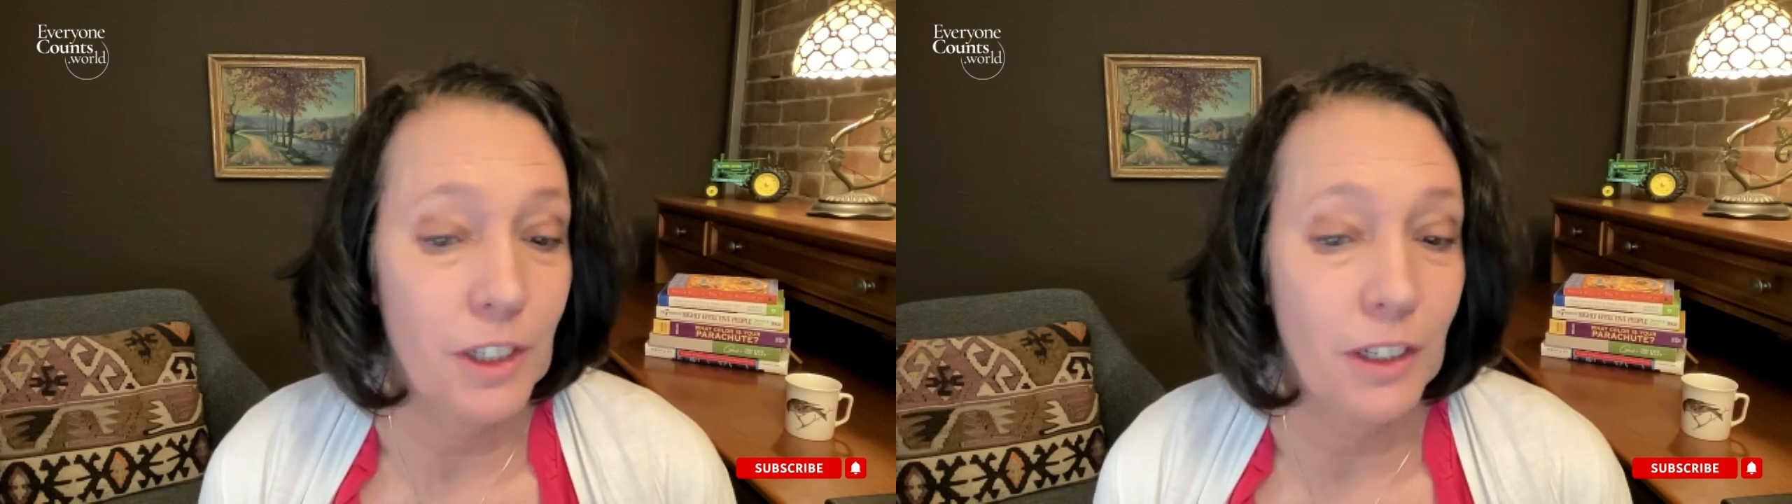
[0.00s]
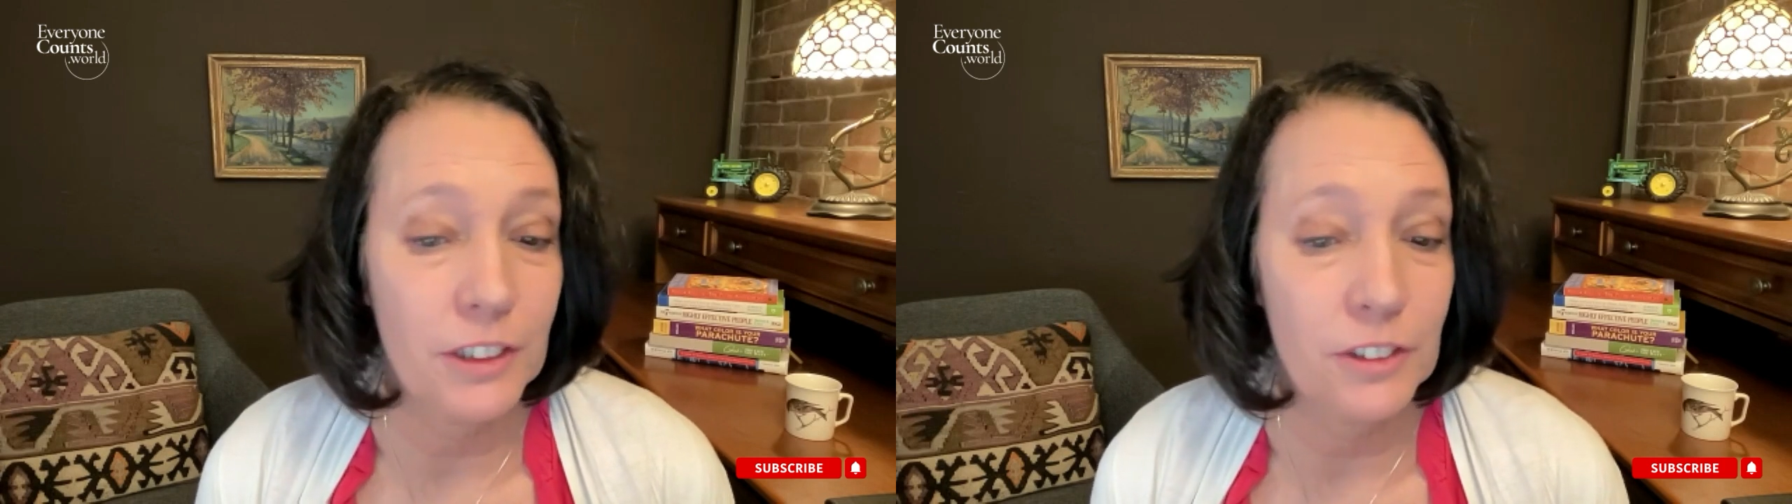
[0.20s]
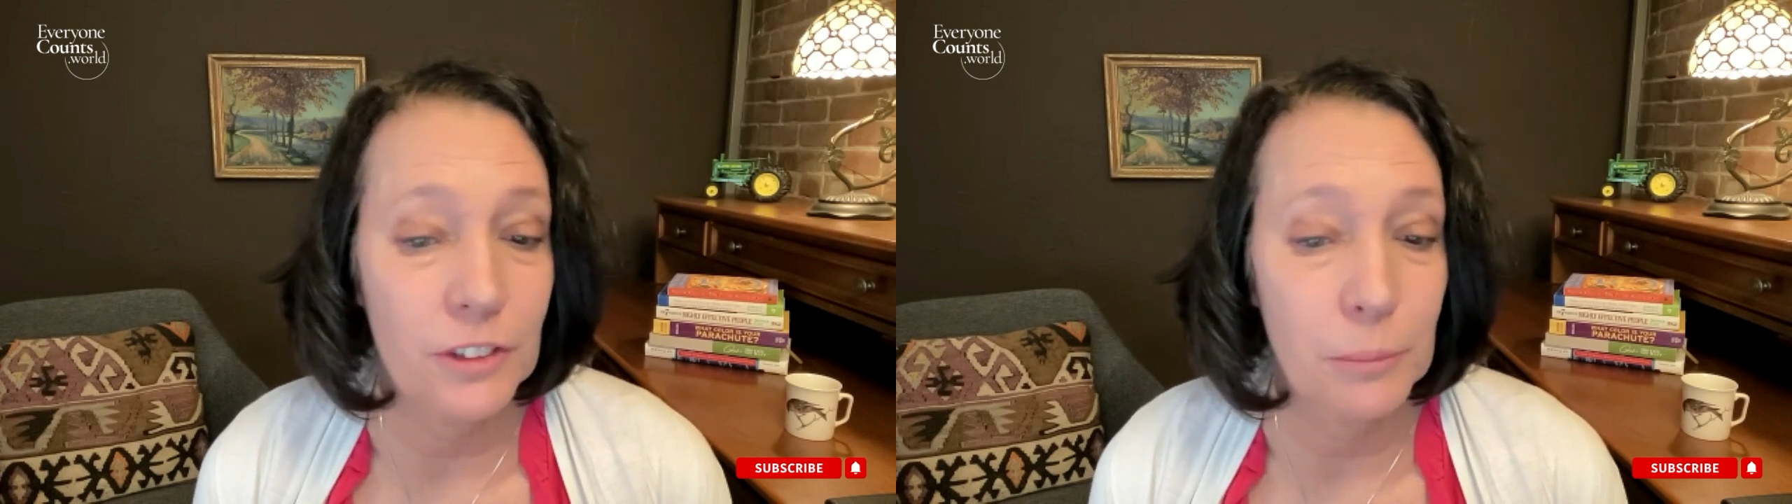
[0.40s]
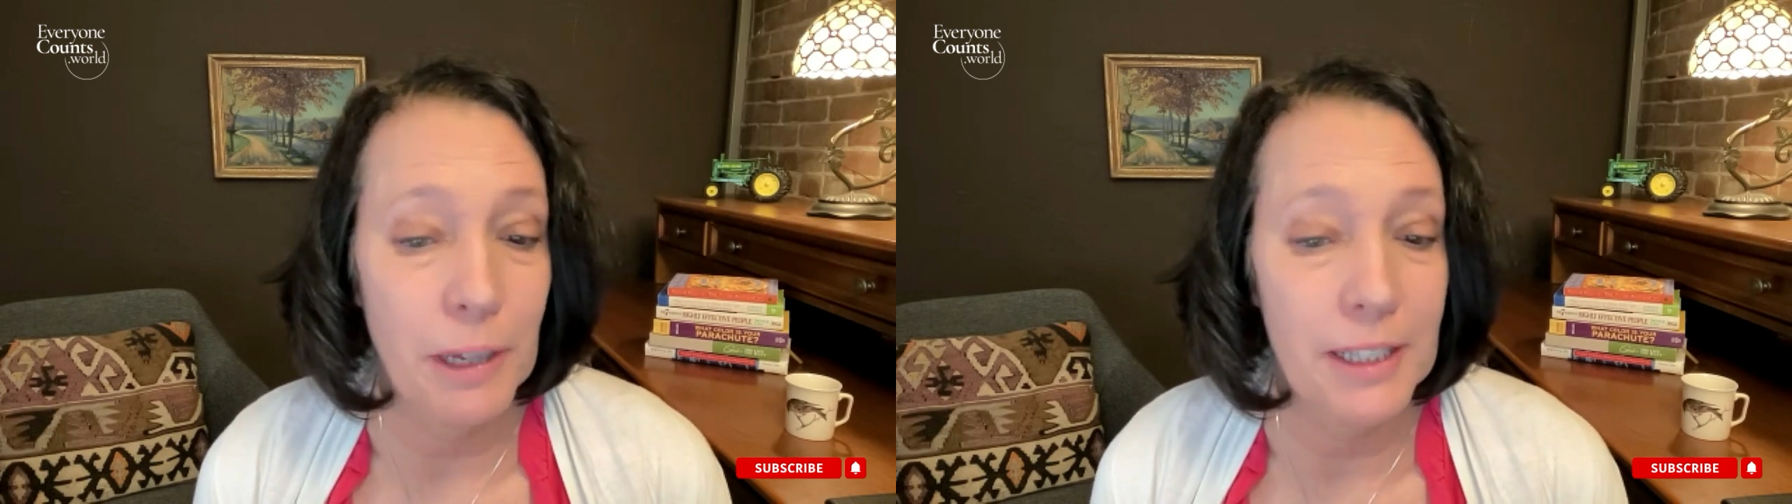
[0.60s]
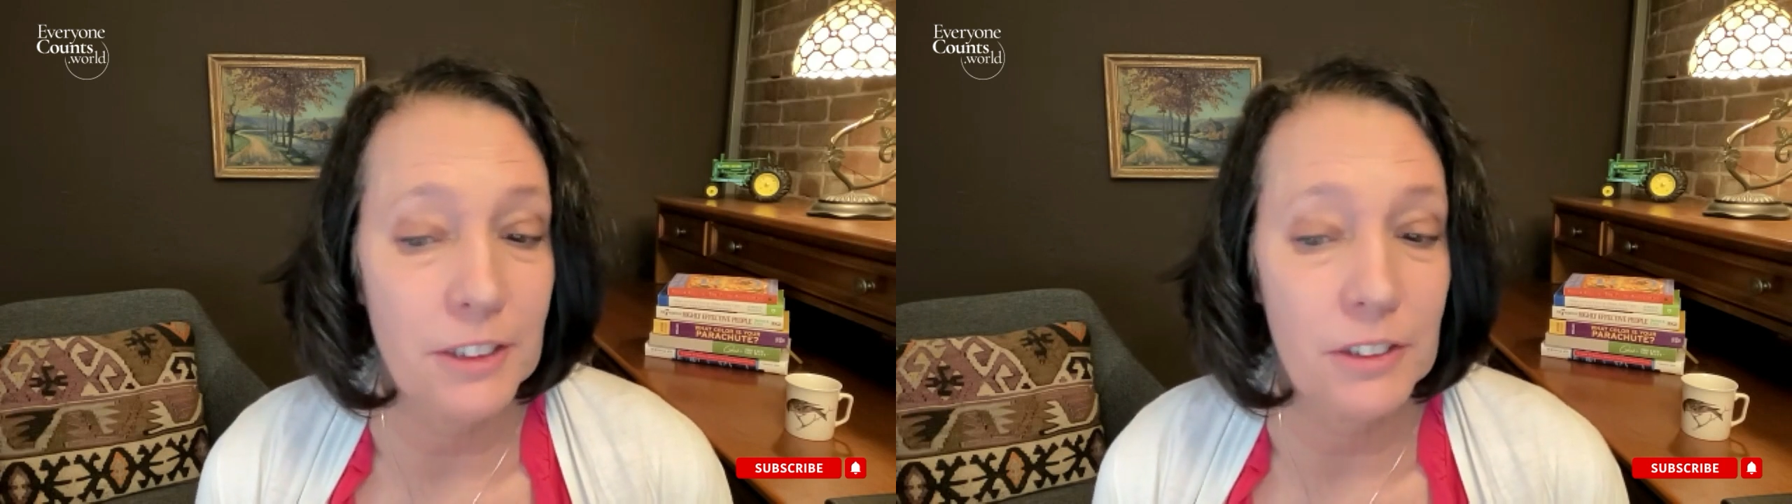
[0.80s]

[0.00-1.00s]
talking to you in the past,